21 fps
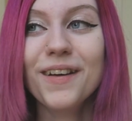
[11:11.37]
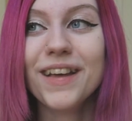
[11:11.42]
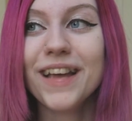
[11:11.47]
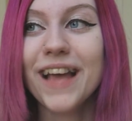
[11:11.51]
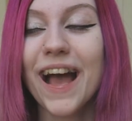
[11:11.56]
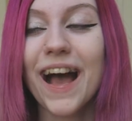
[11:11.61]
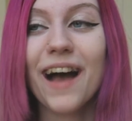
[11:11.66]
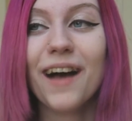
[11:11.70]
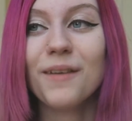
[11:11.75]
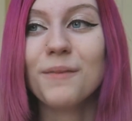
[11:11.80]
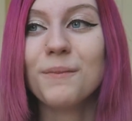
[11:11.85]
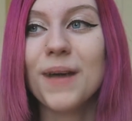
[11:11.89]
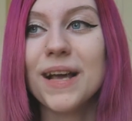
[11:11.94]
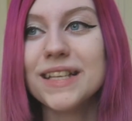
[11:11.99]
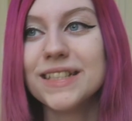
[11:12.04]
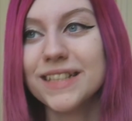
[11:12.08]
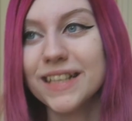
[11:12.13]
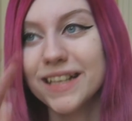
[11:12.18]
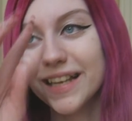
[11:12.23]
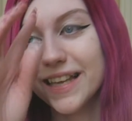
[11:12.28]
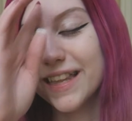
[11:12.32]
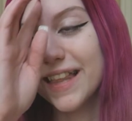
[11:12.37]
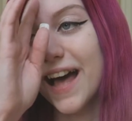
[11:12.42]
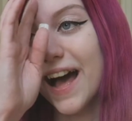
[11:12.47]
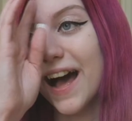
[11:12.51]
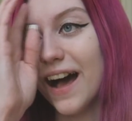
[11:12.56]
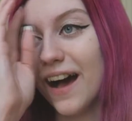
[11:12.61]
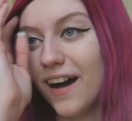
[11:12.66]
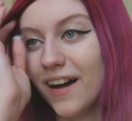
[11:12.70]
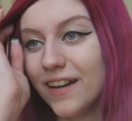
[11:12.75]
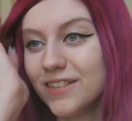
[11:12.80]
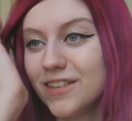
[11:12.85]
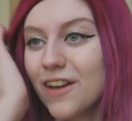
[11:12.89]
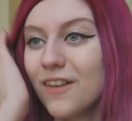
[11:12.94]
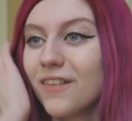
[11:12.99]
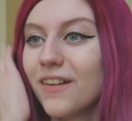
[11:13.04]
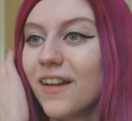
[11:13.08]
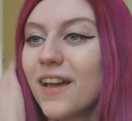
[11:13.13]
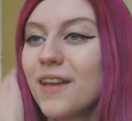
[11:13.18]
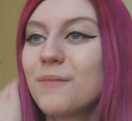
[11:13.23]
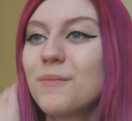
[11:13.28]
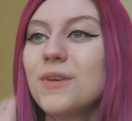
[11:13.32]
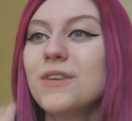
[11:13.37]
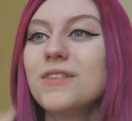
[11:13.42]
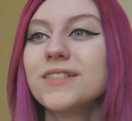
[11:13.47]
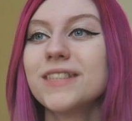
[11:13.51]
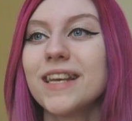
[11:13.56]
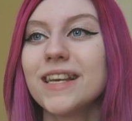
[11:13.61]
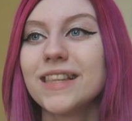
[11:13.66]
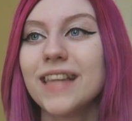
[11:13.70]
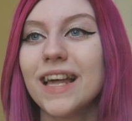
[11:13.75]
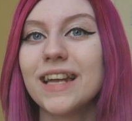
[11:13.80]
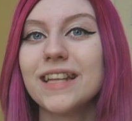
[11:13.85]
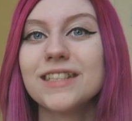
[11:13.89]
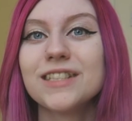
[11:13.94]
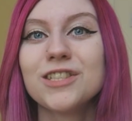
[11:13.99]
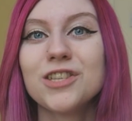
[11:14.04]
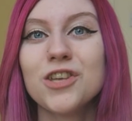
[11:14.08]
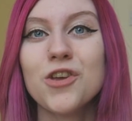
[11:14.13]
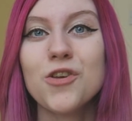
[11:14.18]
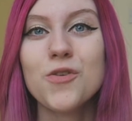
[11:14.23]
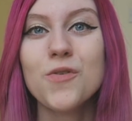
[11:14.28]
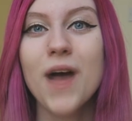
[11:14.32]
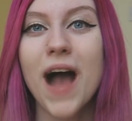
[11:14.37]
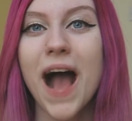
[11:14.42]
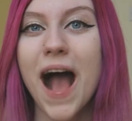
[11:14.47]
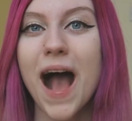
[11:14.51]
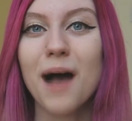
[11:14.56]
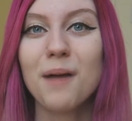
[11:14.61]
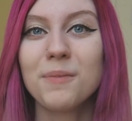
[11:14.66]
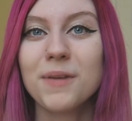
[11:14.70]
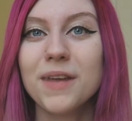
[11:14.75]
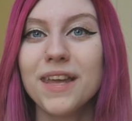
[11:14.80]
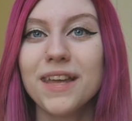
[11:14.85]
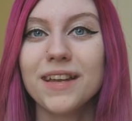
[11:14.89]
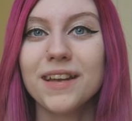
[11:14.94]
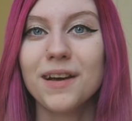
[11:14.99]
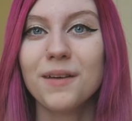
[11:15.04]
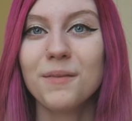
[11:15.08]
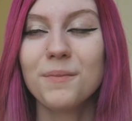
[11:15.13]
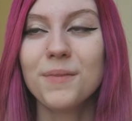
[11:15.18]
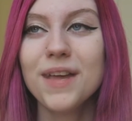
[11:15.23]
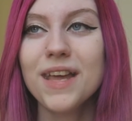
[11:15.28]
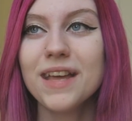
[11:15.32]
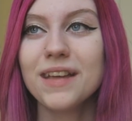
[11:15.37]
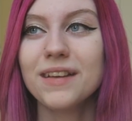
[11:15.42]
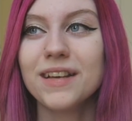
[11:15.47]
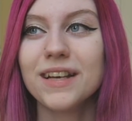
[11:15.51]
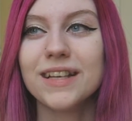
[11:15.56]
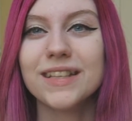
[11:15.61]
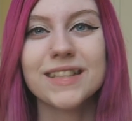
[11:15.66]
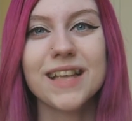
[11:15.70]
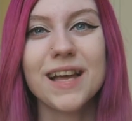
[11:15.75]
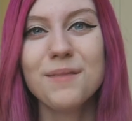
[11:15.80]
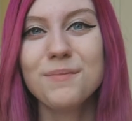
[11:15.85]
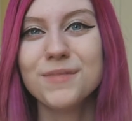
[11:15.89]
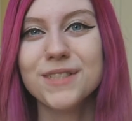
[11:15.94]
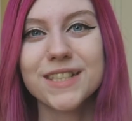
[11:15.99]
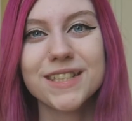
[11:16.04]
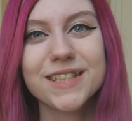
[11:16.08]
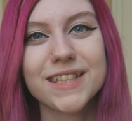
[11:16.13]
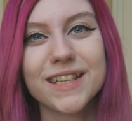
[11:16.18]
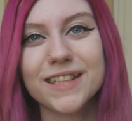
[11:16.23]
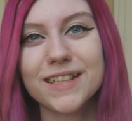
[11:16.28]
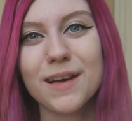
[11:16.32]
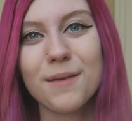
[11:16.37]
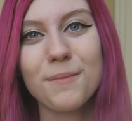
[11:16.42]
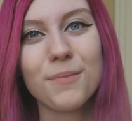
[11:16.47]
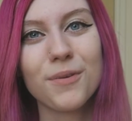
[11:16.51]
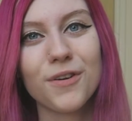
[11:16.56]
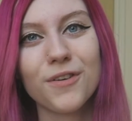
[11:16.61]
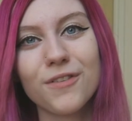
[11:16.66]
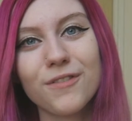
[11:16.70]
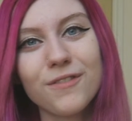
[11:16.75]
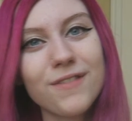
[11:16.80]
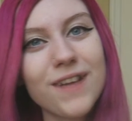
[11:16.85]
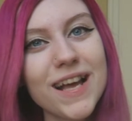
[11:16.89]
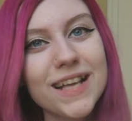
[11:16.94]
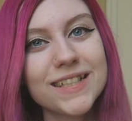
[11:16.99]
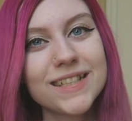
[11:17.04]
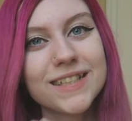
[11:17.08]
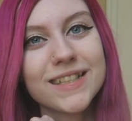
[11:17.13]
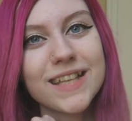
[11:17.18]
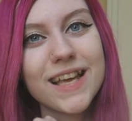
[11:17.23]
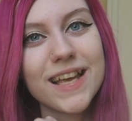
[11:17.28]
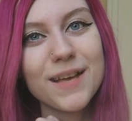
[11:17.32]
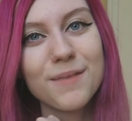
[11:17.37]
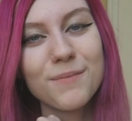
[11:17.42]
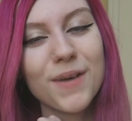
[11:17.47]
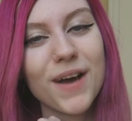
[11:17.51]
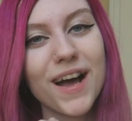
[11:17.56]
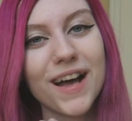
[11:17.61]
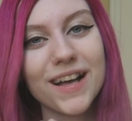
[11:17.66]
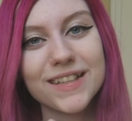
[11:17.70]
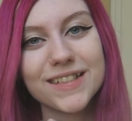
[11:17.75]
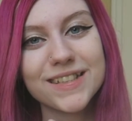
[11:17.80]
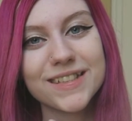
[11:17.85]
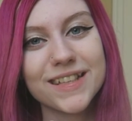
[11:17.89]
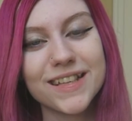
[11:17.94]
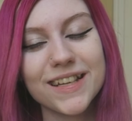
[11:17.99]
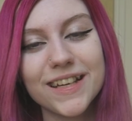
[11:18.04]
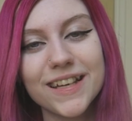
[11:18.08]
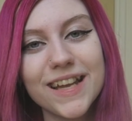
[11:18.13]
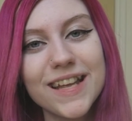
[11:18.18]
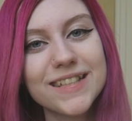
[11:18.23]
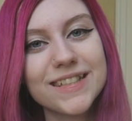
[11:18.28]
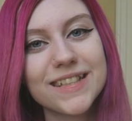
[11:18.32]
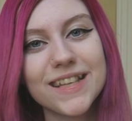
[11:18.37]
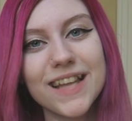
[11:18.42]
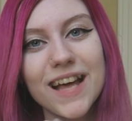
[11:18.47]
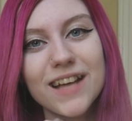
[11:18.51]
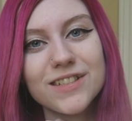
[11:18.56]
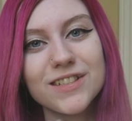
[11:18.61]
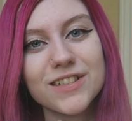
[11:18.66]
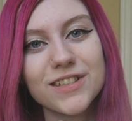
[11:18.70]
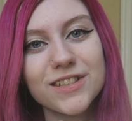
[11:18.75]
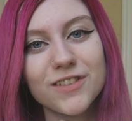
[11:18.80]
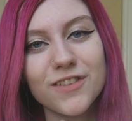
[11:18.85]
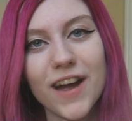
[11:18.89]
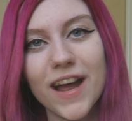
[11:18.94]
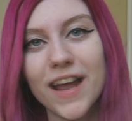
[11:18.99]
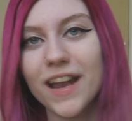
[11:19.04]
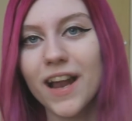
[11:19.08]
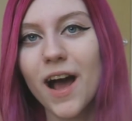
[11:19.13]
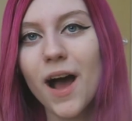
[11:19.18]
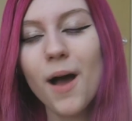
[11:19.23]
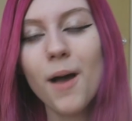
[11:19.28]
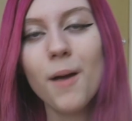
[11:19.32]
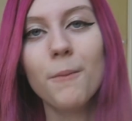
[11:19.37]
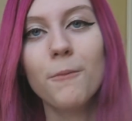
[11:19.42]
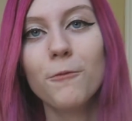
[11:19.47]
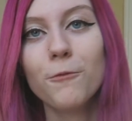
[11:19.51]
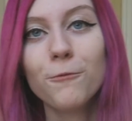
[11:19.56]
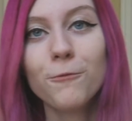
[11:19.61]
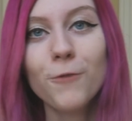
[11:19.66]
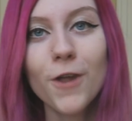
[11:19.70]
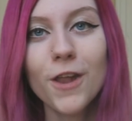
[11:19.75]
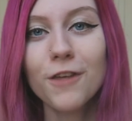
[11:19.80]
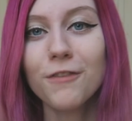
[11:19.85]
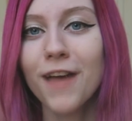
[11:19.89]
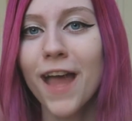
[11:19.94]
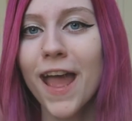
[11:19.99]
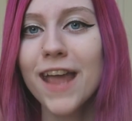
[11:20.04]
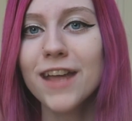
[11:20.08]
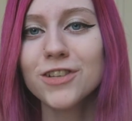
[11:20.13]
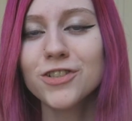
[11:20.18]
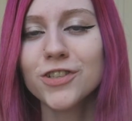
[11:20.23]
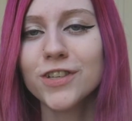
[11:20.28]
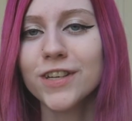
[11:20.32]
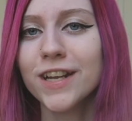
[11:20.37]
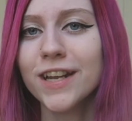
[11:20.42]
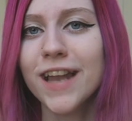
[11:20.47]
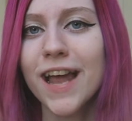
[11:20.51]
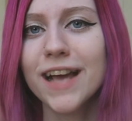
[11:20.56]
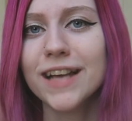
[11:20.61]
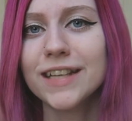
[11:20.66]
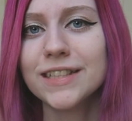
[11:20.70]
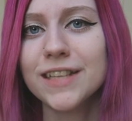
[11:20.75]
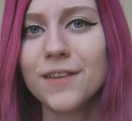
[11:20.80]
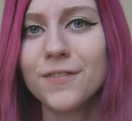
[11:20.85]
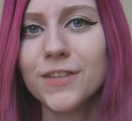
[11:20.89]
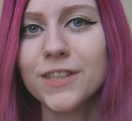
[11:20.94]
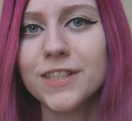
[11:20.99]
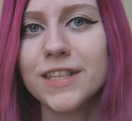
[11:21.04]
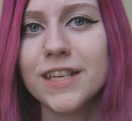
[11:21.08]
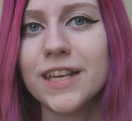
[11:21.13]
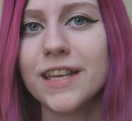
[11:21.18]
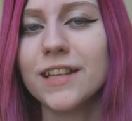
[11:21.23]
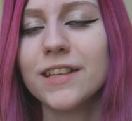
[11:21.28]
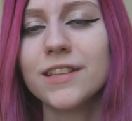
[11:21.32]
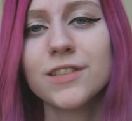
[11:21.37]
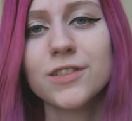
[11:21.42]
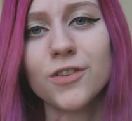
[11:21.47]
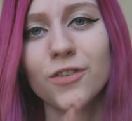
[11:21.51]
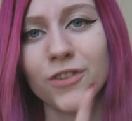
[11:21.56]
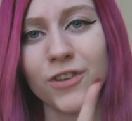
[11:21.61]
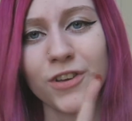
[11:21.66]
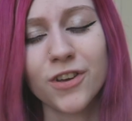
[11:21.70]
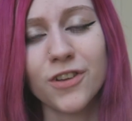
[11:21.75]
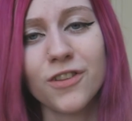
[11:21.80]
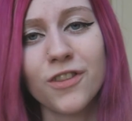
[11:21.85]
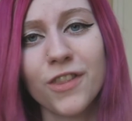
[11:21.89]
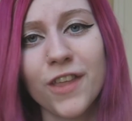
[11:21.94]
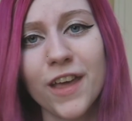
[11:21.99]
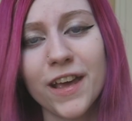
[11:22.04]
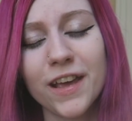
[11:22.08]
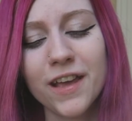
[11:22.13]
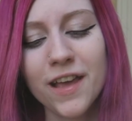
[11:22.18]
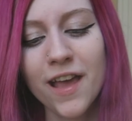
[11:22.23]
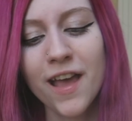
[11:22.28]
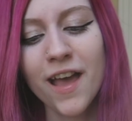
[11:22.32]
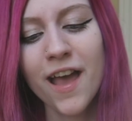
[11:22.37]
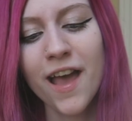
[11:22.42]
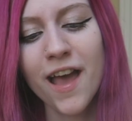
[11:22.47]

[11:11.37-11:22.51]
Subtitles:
Yeah, basically that. I don't like music that is too happy and upbeat, because I'm just a depressing person. Isn't that just great? I'm full of hatred and negativity. It's not a good thing.